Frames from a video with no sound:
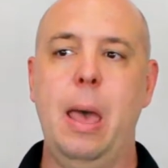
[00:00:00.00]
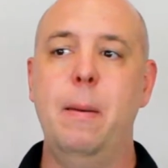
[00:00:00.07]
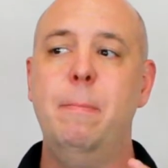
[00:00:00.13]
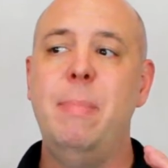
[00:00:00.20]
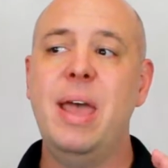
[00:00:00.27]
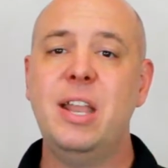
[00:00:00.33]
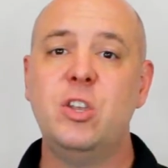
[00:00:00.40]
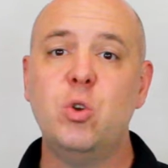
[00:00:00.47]
A
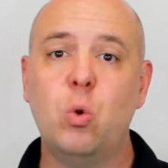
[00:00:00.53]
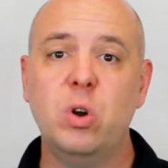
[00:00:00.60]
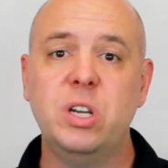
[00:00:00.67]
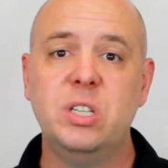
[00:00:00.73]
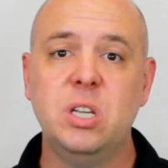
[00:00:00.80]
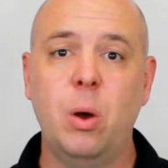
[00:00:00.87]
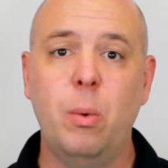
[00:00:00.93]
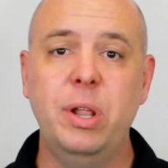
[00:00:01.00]
mentor
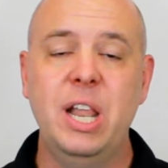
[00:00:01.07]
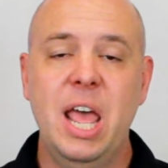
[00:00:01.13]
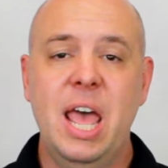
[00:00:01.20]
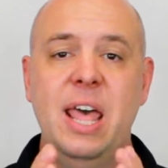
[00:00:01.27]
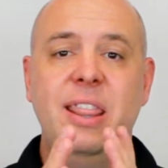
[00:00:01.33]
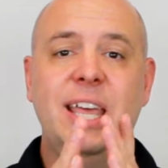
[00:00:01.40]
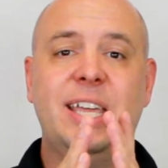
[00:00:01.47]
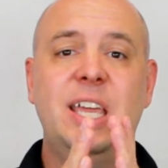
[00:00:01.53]
is someone
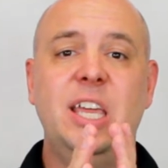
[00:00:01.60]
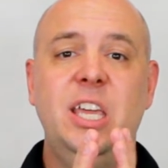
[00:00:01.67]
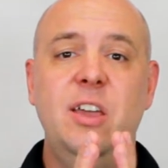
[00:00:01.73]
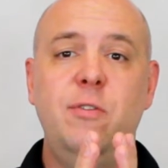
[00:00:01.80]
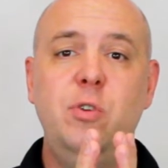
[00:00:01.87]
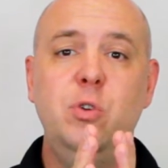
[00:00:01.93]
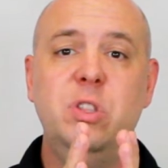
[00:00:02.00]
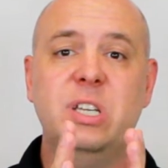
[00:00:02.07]
that can
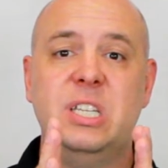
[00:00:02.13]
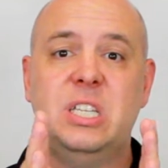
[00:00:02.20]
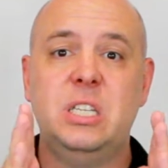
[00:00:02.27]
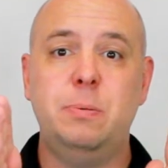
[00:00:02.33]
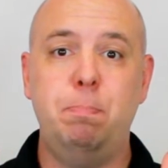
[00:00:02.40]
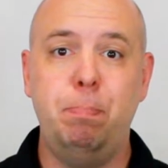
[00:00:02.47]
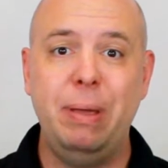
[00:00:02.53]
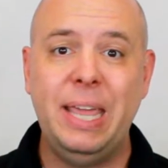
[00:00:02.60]
give you the
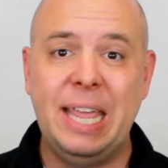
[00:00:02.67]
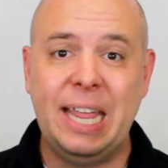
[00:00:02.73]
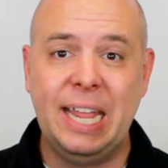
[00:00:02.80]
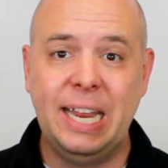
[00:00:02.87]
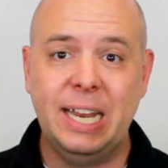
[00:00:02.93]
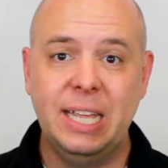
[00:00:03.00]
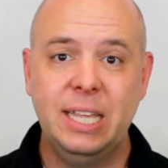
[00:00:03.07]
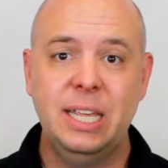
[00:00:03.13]

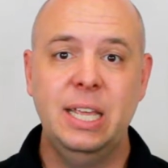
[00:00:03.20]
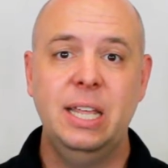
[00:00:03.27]
speed